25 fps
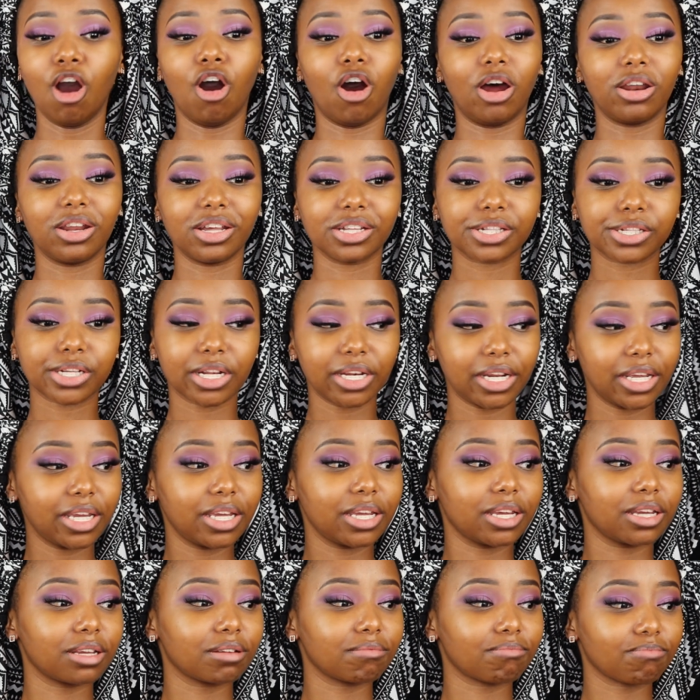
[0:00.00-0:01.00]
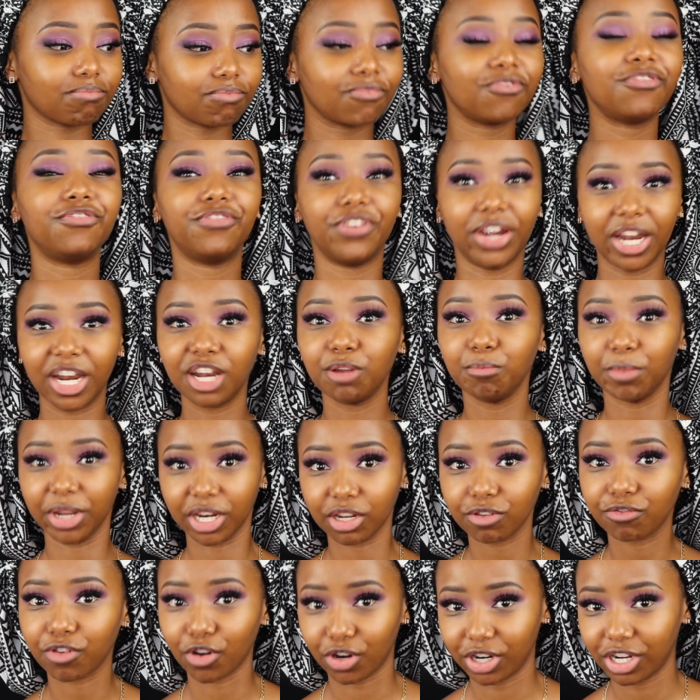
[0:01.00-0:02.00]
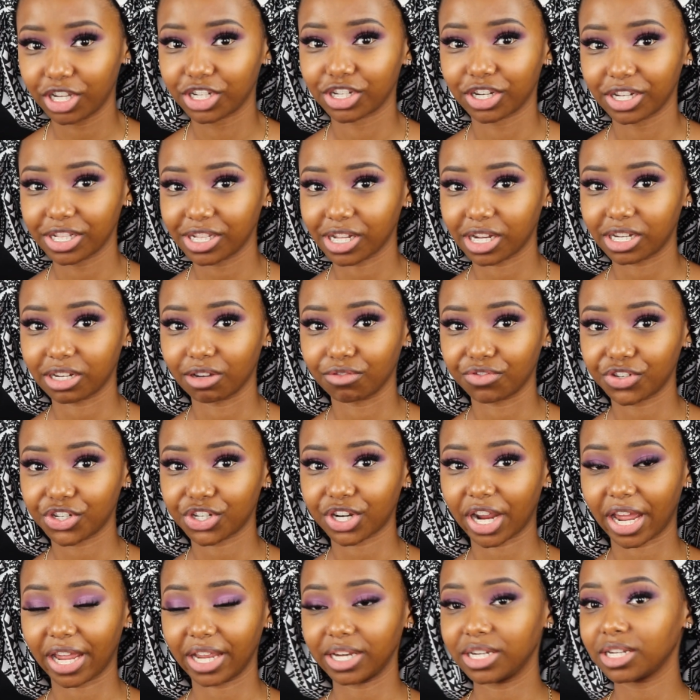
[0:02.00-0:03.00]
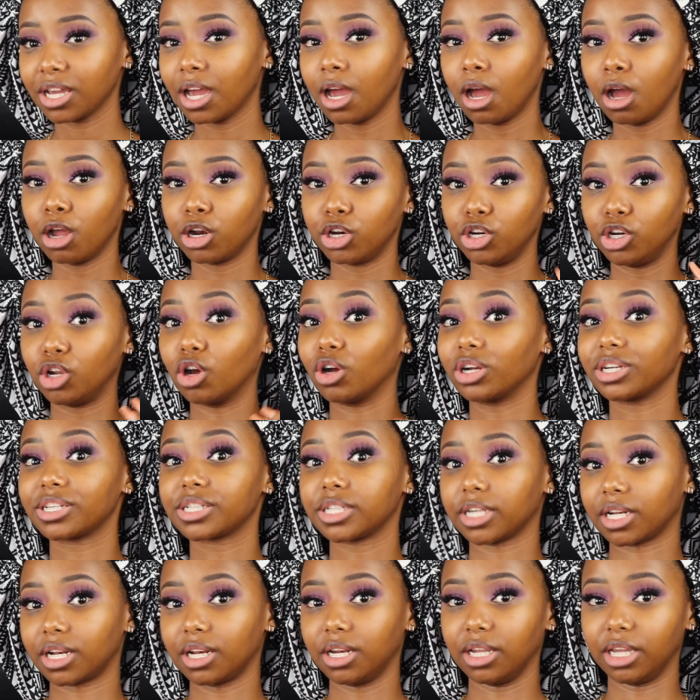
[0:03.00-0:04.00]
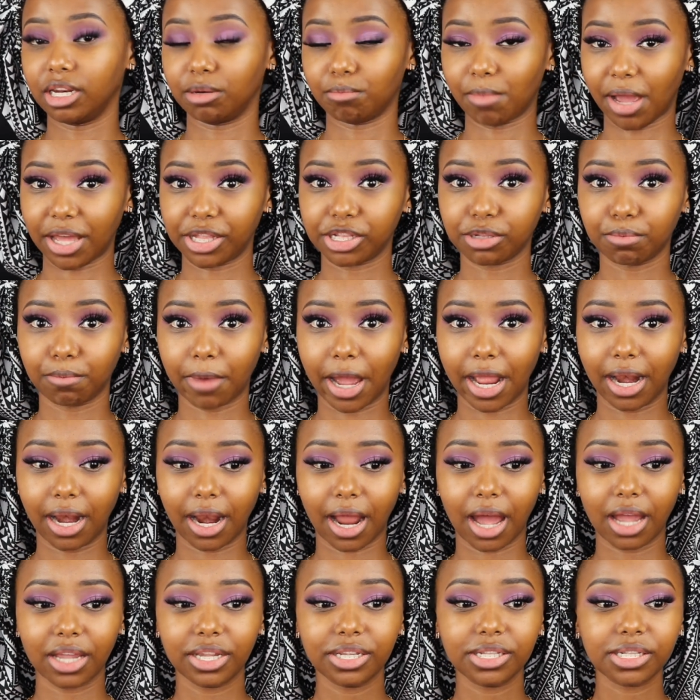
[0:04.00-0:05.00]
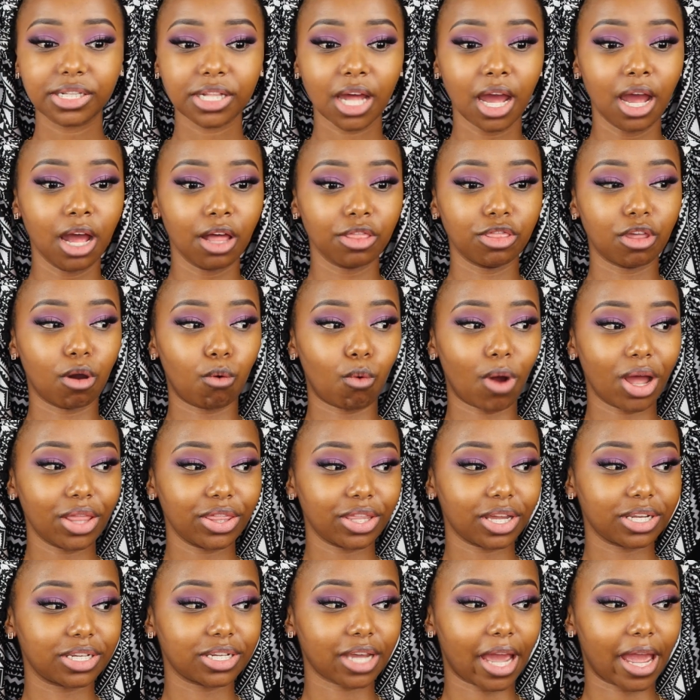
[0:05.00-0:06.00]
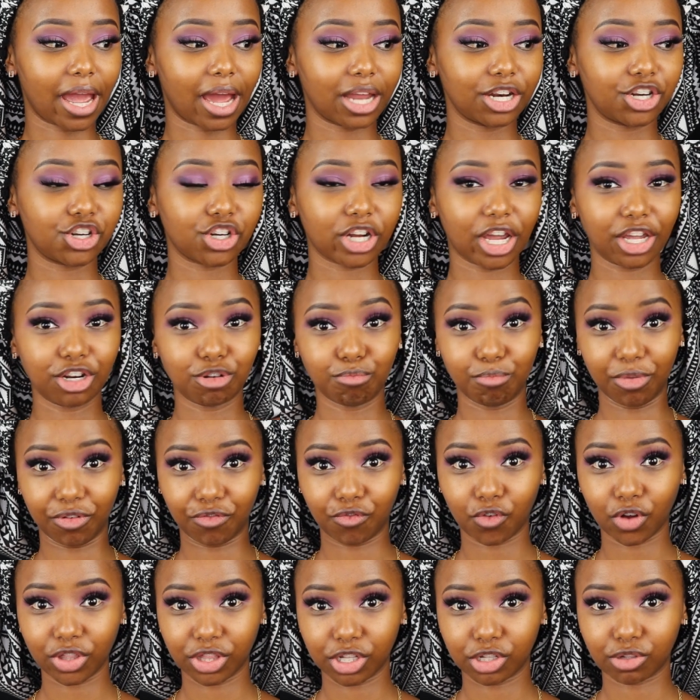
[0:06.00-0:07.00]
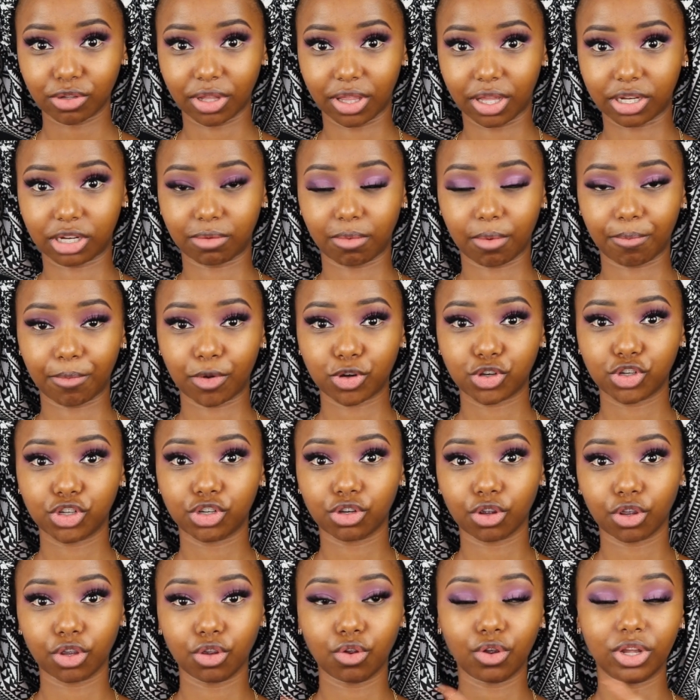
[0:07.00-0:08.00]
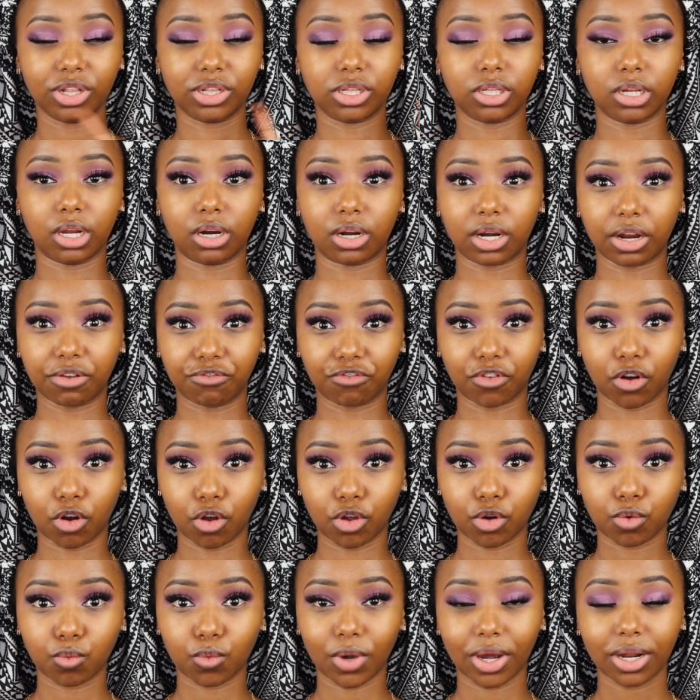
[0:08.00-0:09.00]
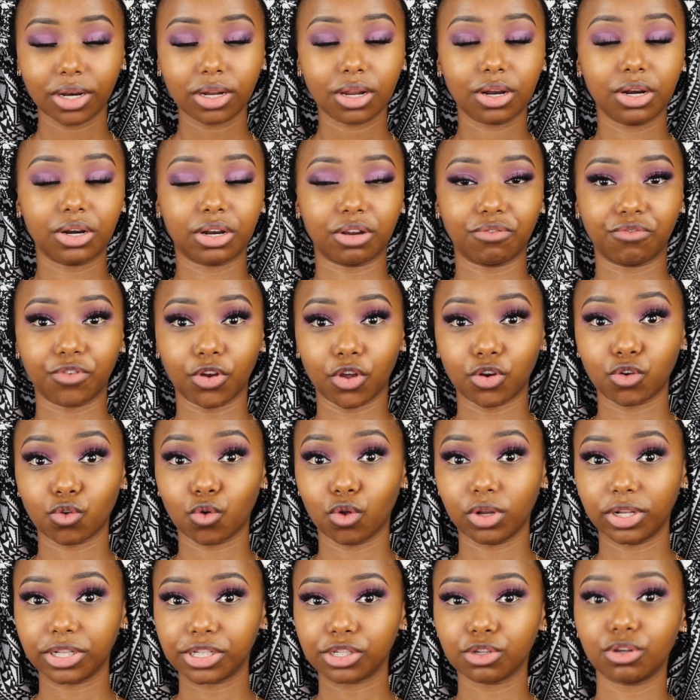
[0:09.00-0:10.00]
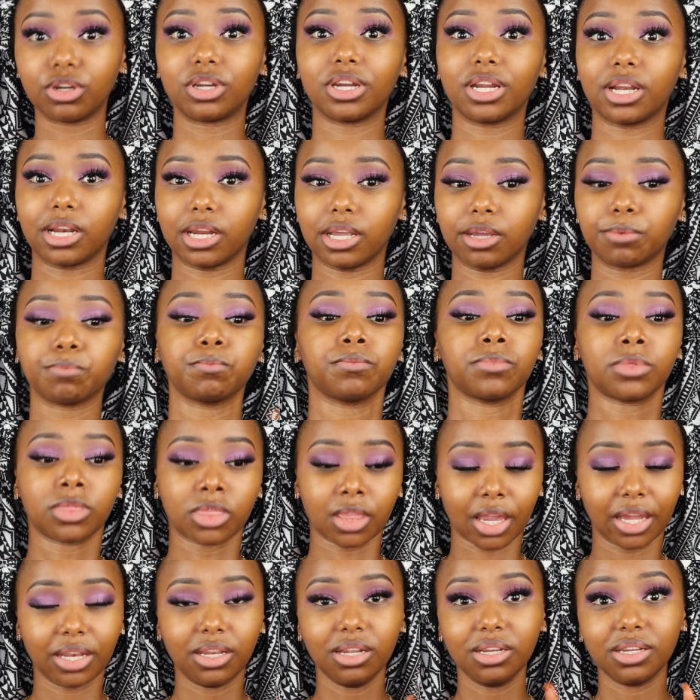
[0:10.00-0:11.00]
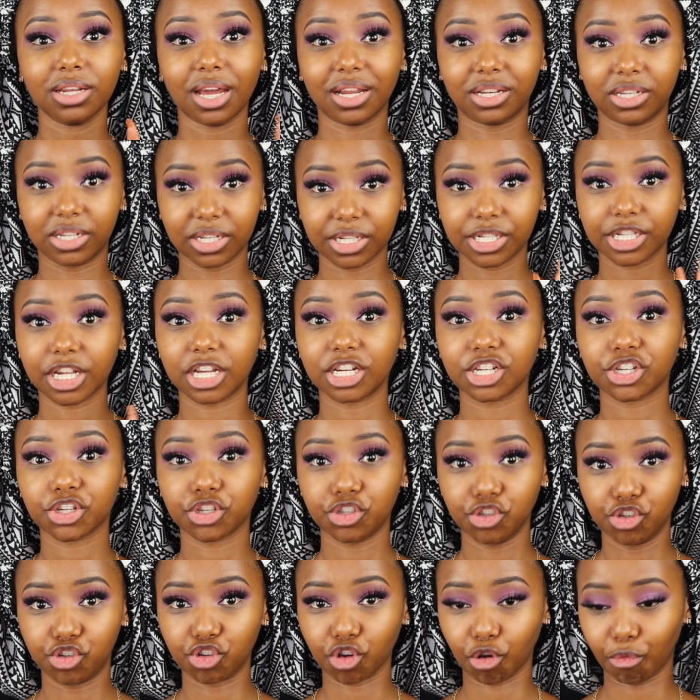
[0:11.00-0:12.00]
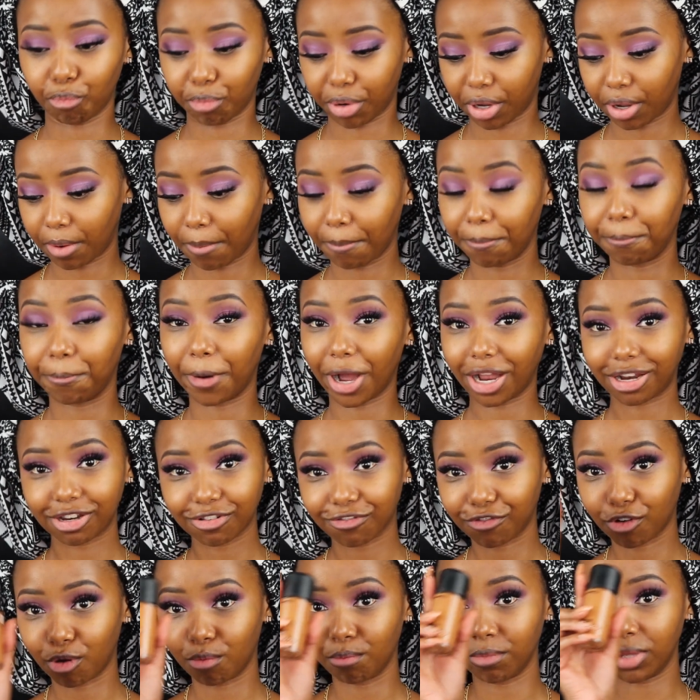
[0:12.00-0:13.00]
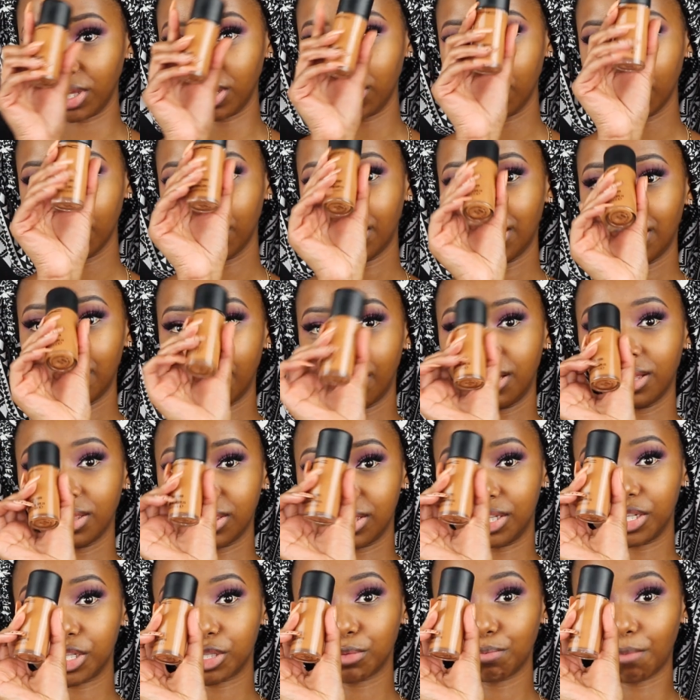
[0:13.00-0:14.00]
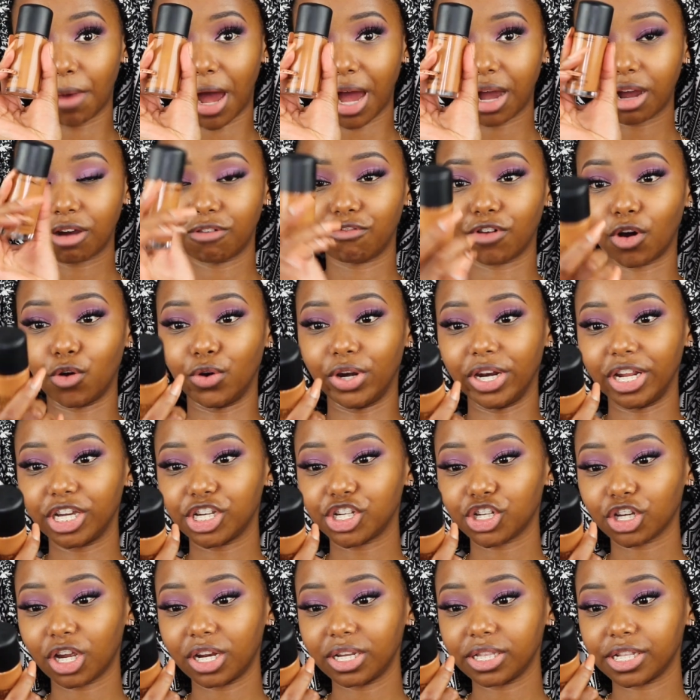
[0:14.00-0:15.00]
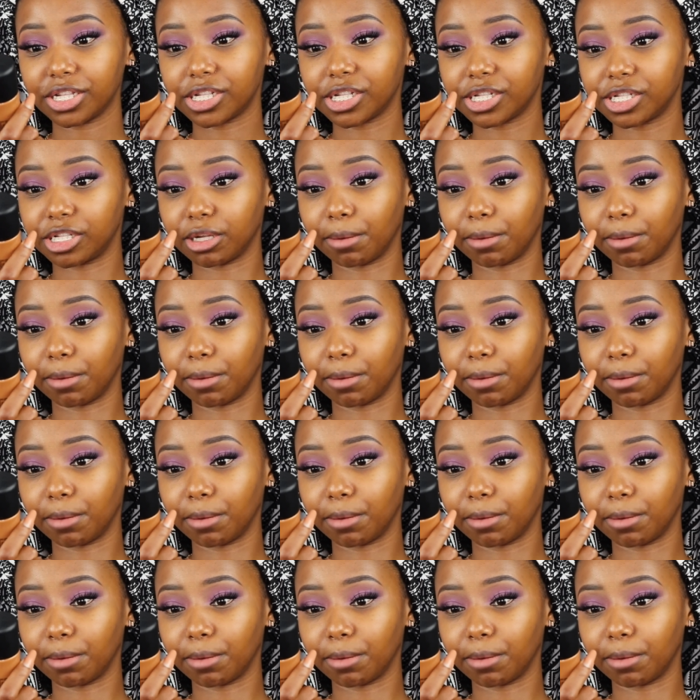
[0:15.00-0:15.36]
Honestly, very many foundations that I've tried don't settle in my smile lines. The one that I had tried before this one that I'm about to show you is the Revlon one. Revlon also really, it did a decent job, but for me, this MAC foundation, this is